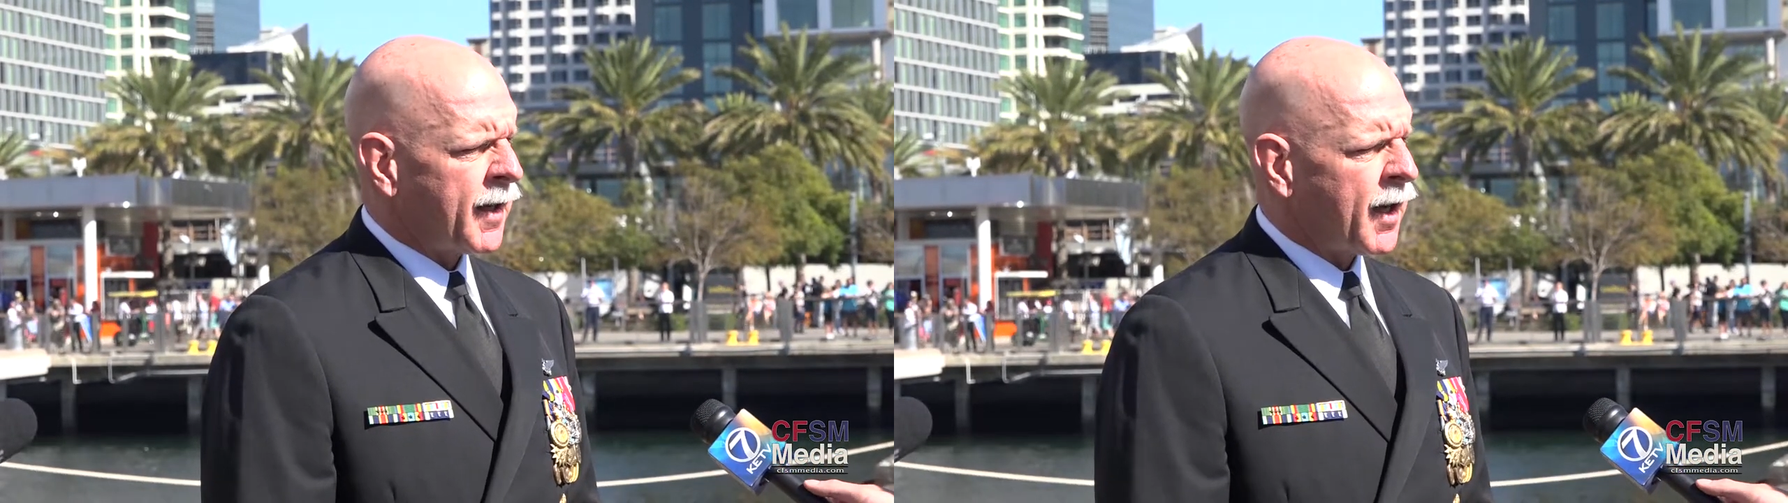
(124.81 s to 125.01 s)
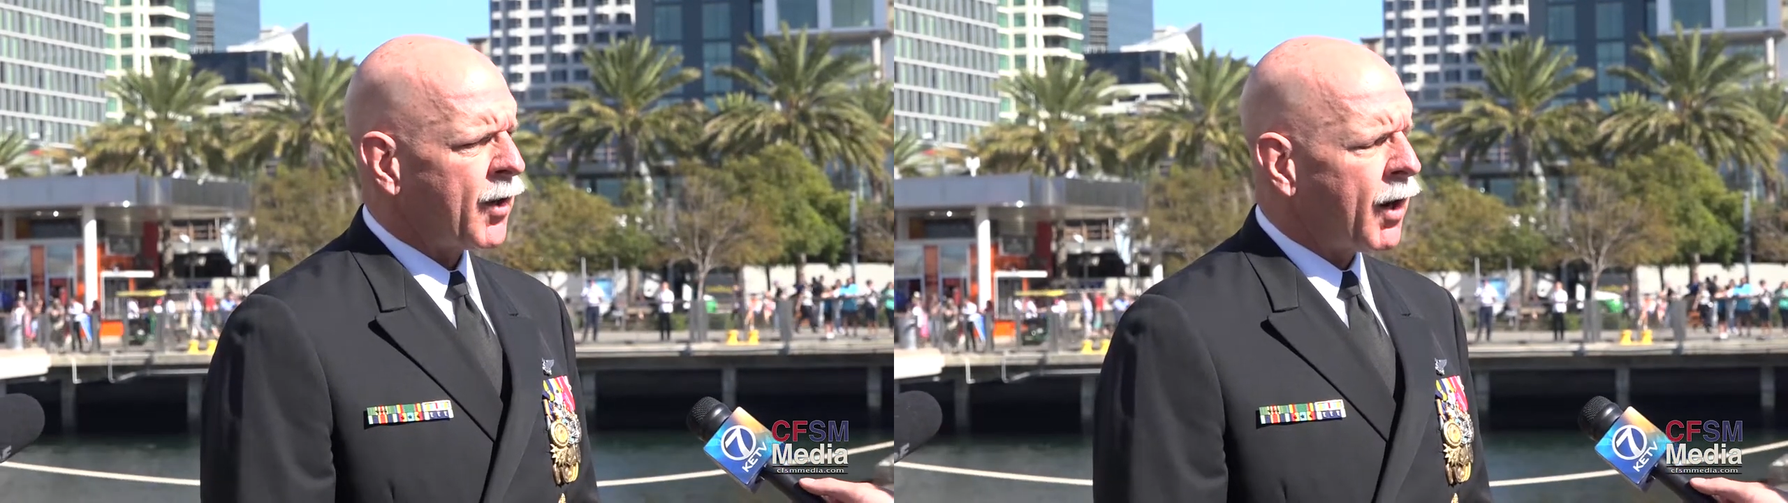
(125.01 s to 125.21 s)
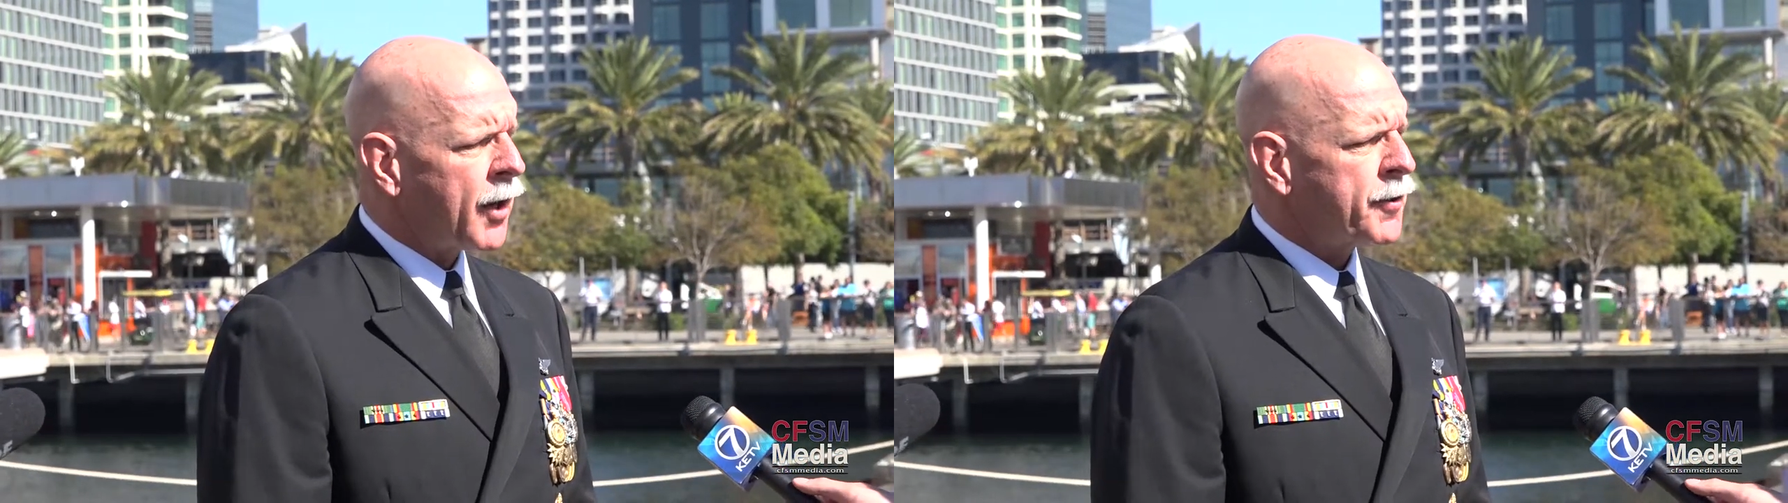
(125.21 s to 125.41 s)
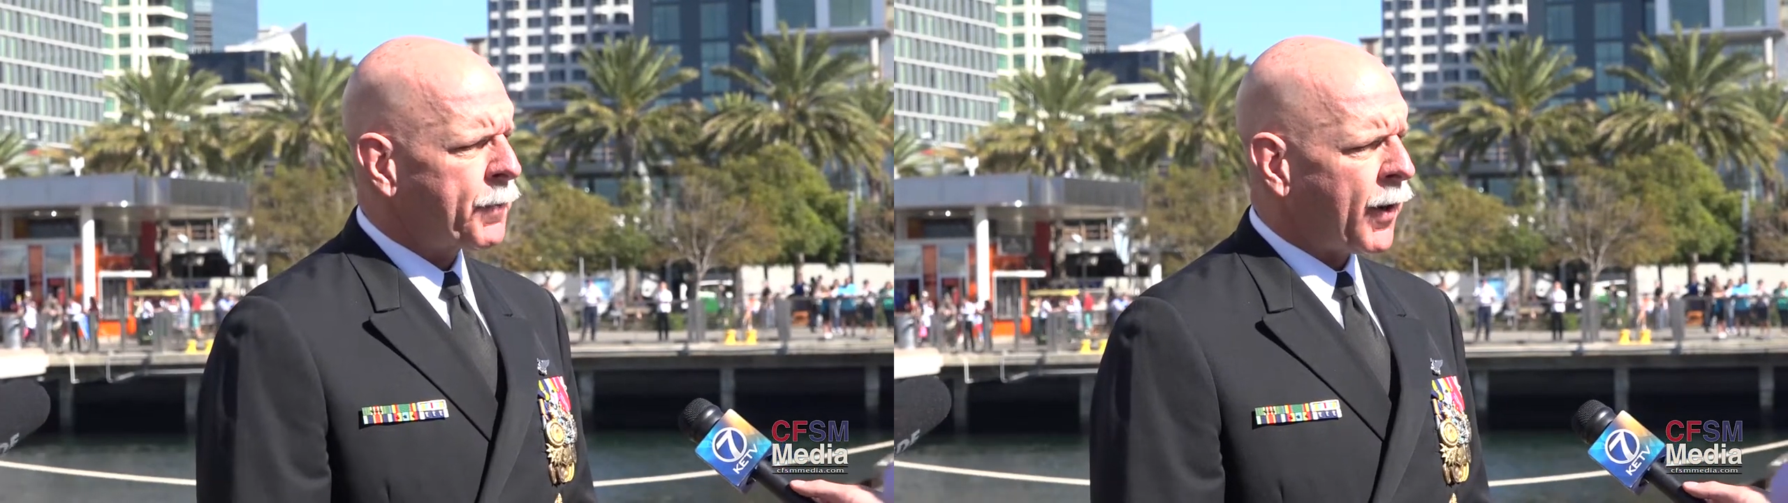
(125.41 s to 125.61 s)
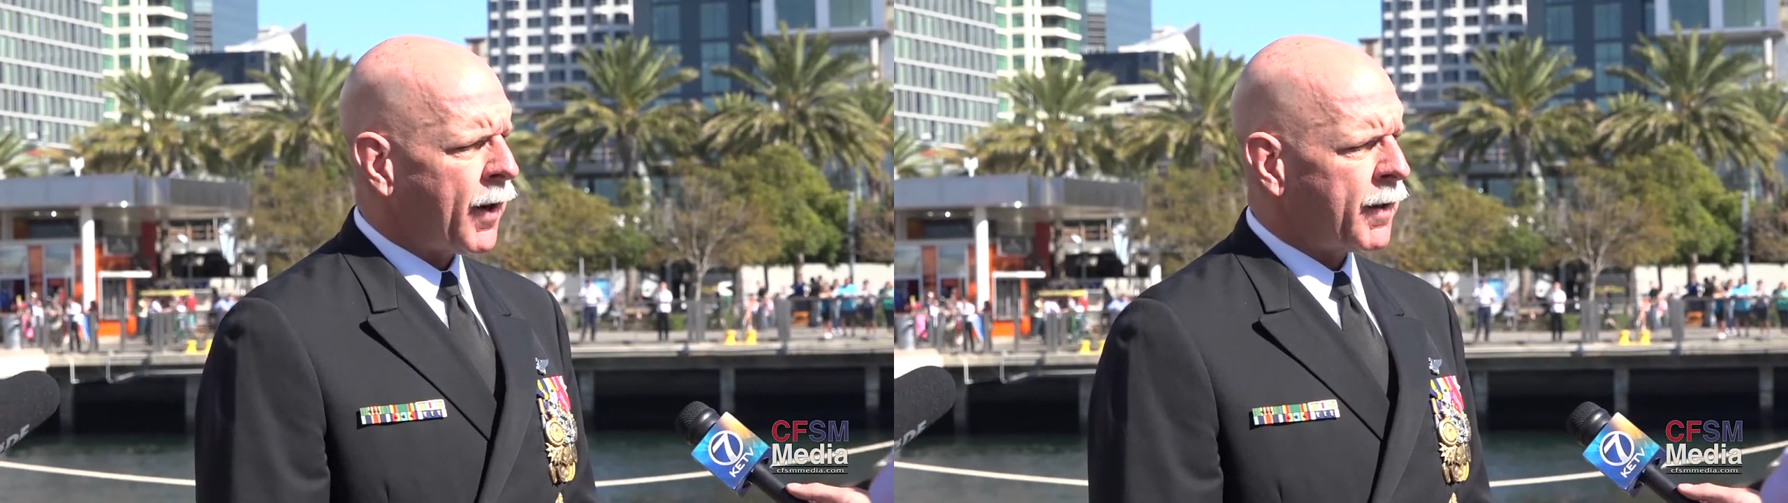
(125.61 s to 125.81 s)
a large
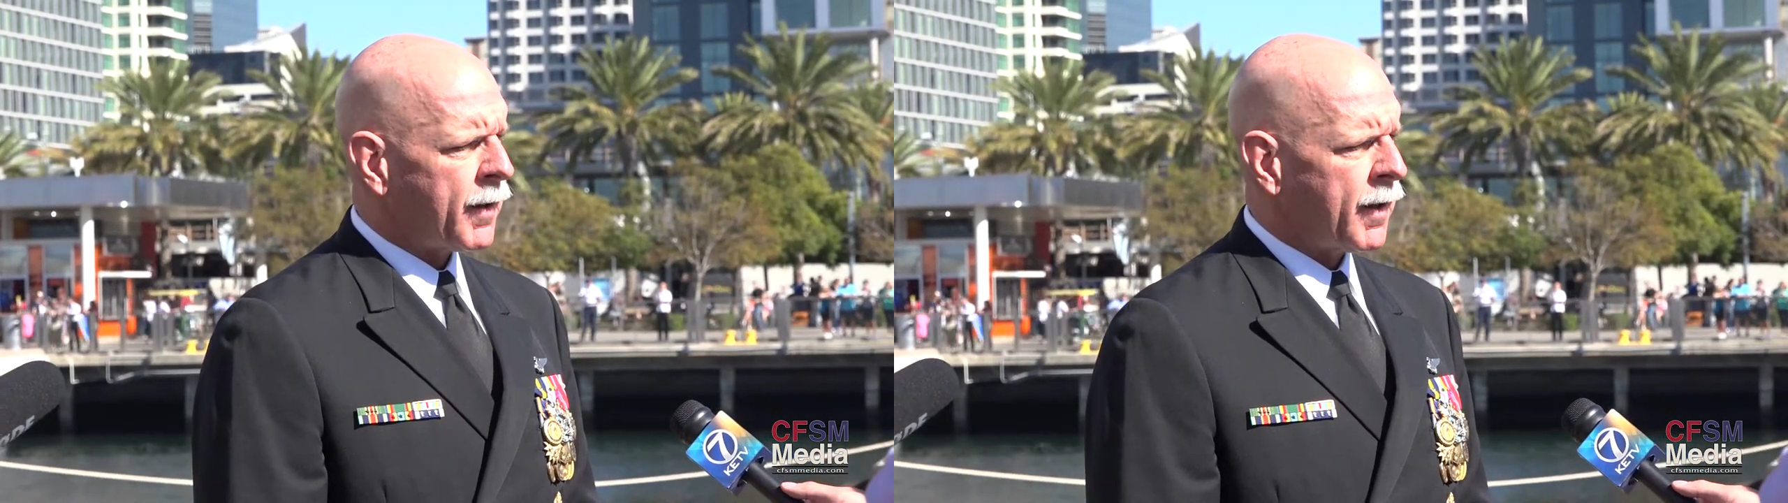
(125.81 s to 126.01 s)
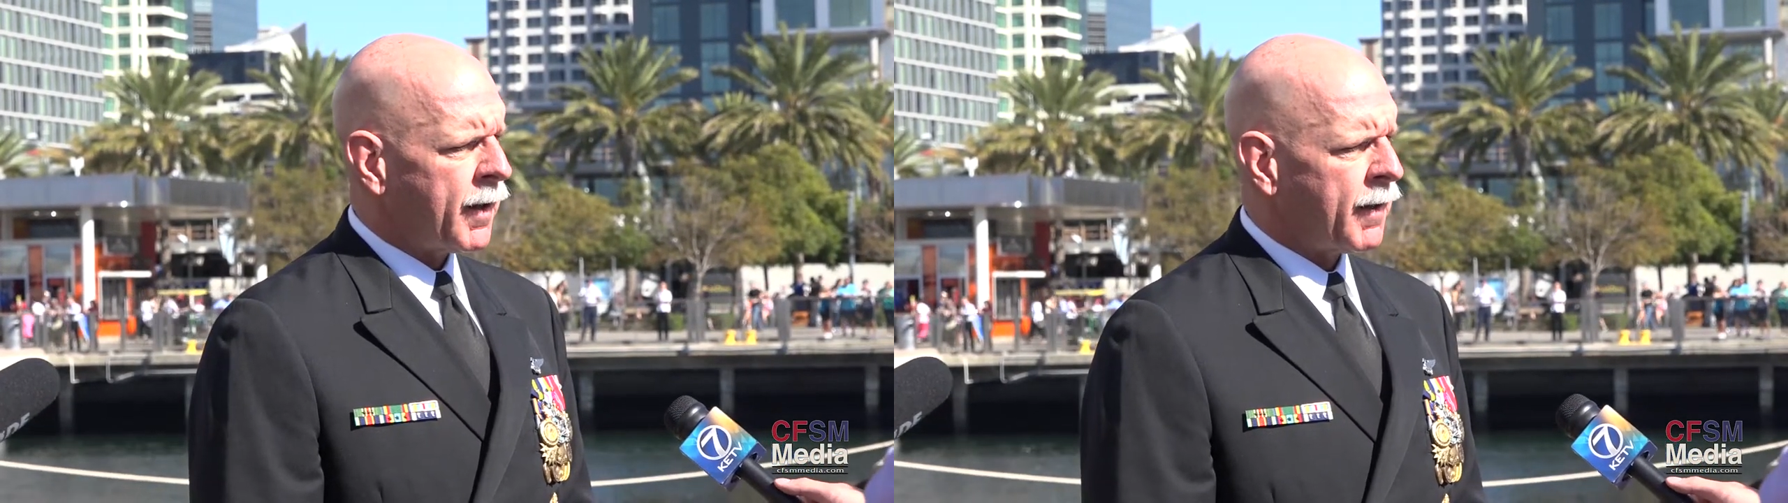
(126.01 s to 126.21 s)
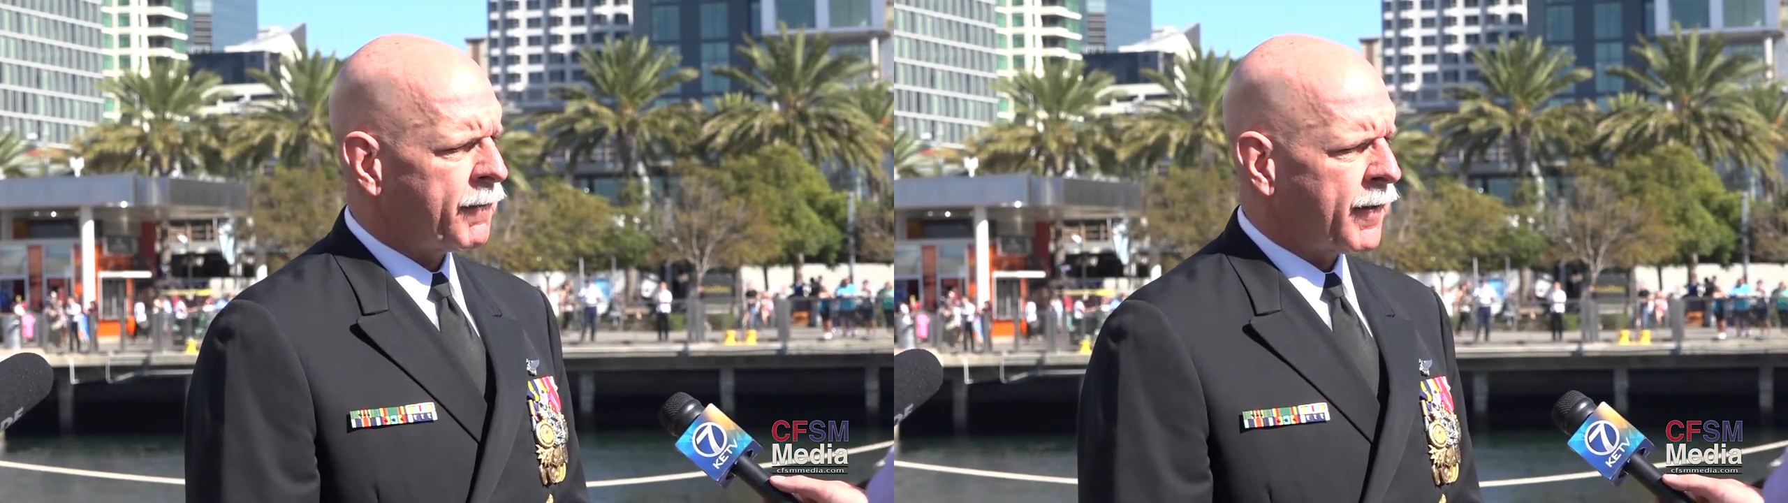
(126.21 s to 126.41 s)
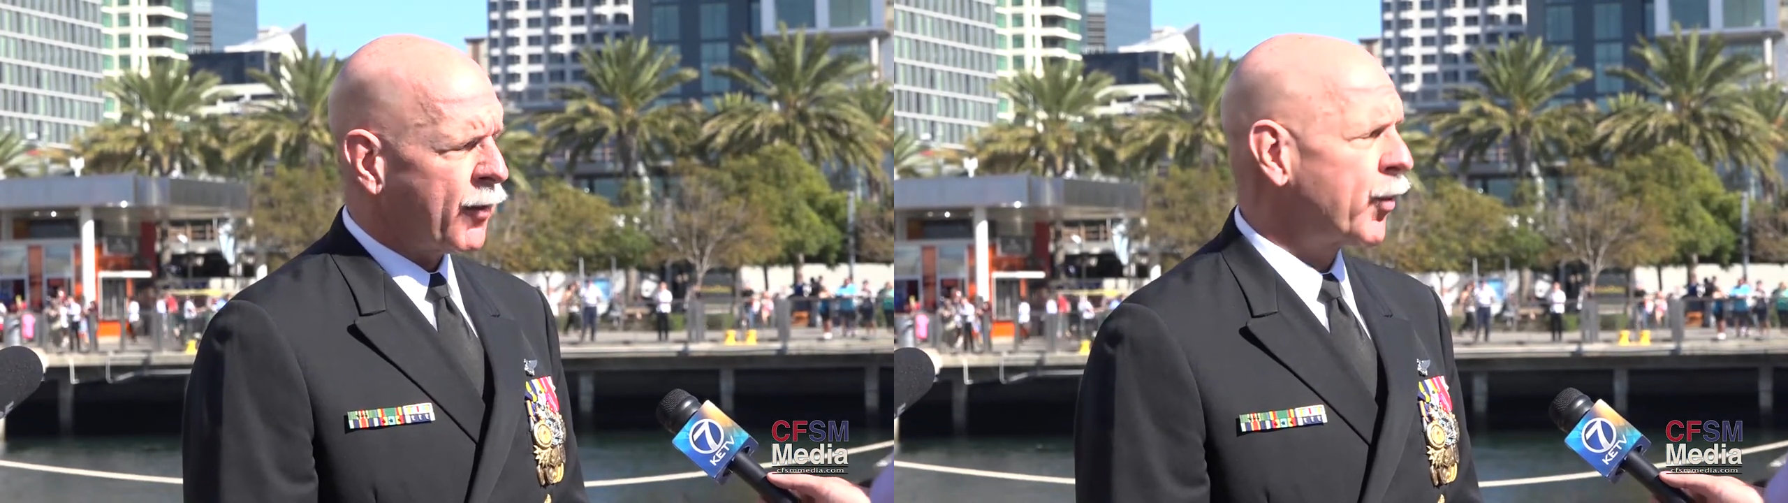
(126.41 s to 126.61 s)
part of